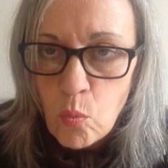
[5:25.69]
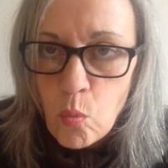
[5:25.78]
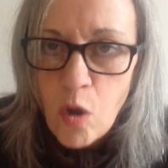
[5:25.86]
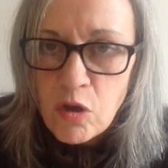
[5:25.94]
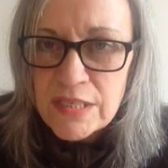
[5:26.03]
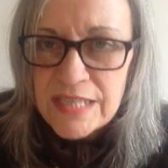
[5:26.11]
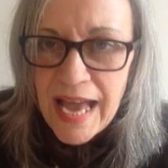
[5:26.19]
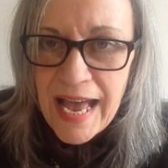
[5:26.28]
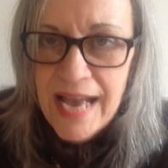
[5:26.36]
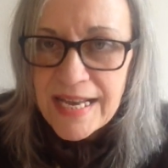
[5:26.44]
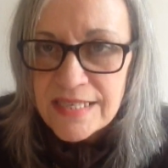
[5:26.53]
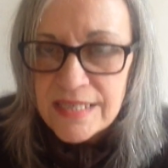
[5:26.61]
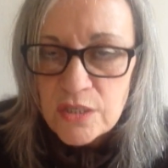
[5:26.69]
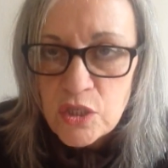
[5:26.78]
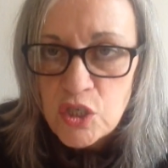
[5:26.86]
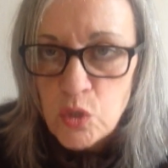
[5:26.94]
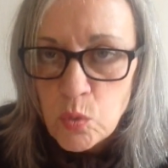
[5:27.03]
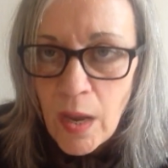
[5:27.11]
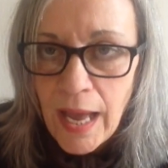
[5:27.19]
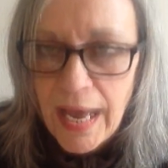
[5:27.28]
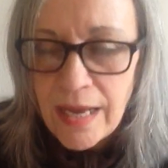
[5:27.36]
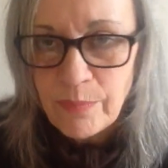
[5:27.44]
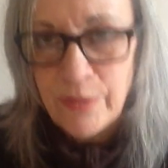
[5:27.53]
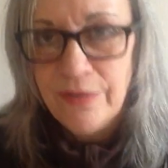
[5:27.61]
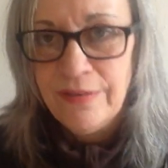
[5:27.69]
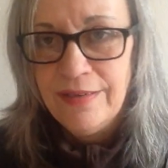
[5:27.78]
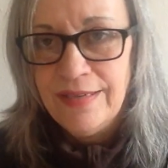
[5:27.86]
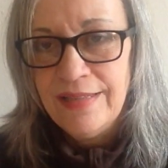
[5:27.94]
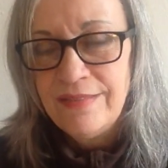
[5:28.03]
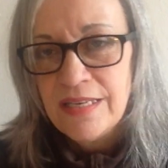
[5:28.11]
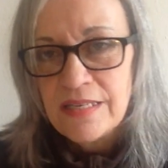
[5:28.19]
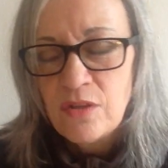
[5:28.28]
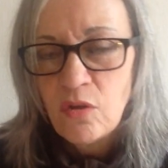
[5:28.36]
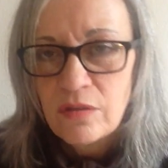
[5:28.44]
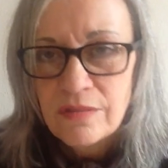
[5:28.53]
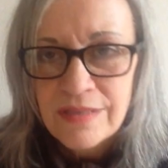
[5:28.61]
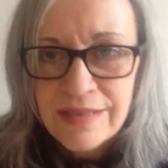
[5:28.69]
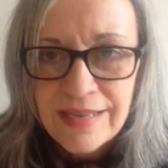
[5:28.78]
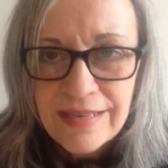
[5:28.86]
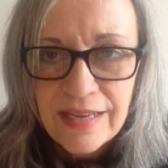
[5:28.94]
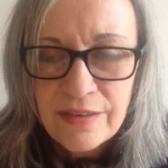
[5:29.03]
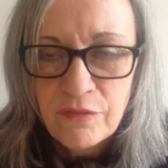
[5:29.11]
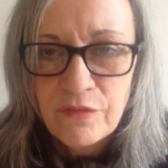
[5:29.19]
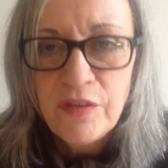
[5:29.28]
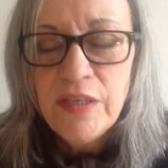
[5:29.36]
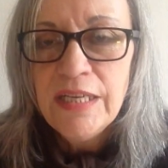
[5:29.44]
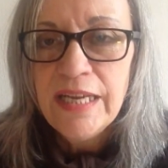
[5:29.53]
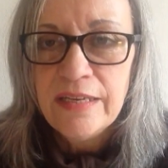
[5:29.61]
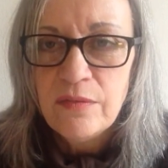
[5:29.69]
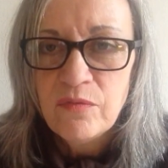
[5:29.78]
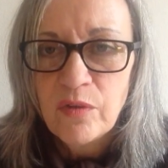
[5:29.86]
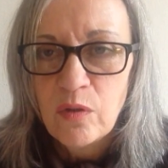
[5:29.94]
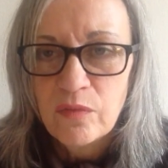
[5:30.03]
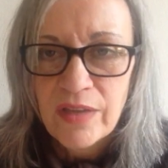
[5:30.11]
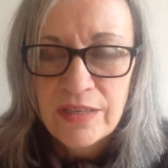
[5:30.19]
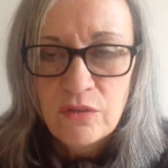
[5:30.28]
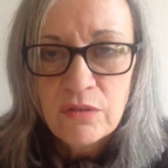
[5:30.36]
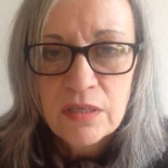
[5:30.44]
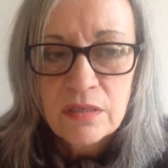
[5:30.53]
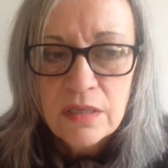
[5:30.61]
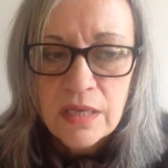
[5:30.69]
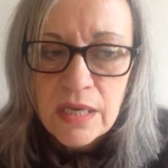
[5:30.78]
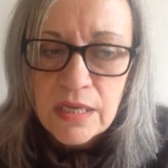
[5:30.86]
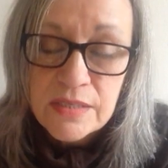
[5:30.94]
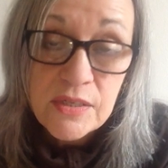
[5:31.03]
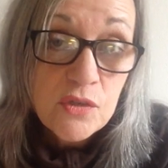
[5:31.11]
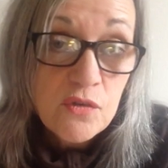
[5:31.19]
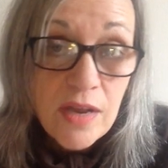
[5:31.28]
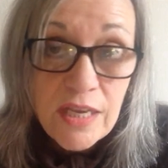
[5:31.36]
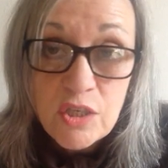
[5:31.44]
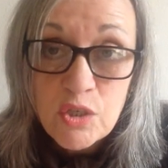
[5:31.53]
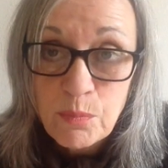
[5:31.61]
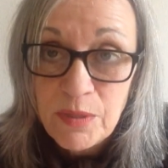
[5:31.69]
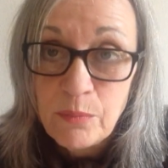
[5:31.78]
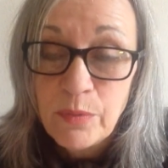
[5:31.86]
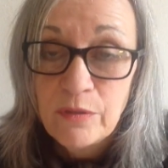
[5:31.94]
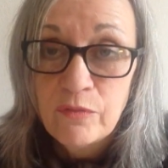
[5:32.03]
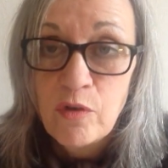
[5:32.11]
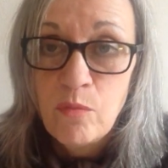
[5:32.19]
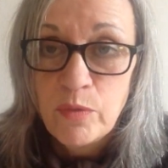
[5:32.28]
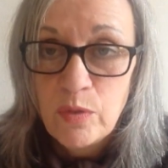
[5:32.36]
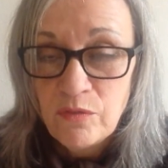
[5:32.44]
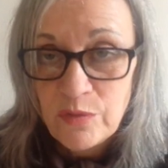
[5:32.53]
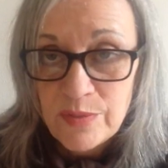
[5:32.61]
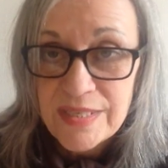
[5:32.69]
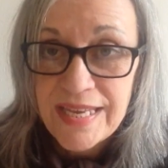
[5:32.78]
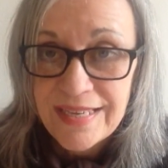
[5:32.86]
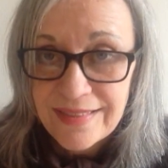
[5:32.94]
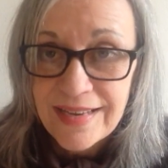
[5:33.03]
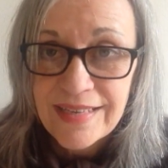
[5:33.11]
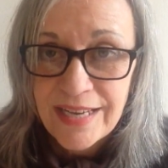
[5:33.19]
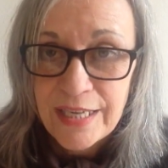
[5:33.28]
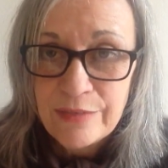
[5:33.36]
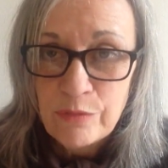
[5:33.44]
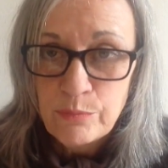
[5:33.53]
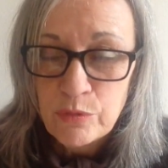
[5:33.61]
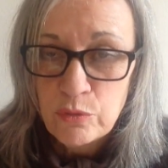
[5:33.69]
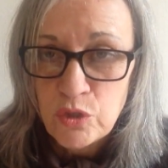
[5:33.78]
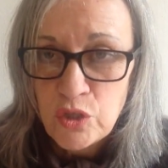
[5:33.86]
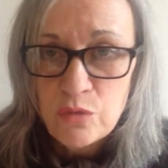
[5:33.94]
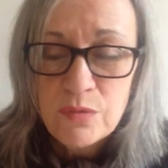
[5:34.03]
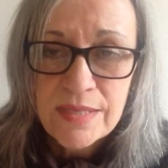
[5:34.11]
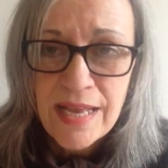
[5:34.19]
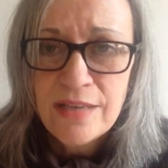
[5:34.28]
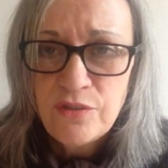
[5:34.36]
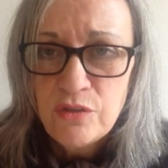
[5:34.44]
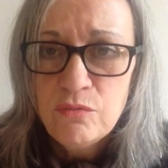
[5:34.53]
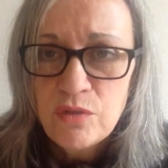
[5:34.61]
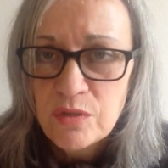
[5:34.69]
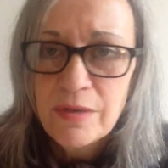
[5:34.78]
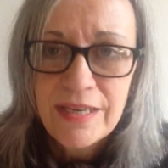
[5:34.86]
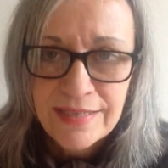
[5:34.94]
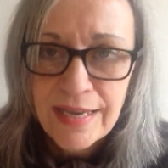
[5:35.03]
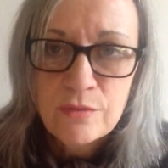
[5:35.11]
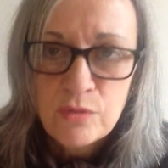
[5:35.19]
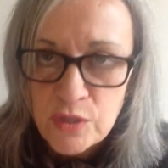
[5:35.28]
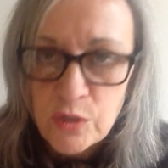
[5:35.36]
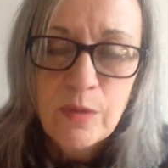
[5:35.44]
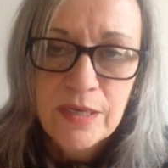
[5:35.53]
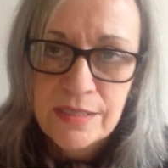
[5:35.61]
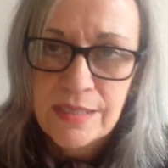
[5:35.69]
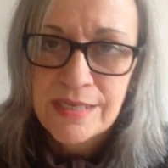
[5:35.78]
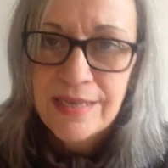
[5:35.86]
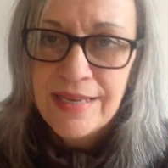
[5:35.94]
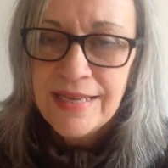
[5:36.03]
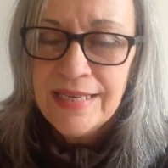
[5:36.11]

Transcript: what has to happen, and there's not enough feeling involved. And you can estrange people from you if you take that kind of approach. You said you do it, now do it.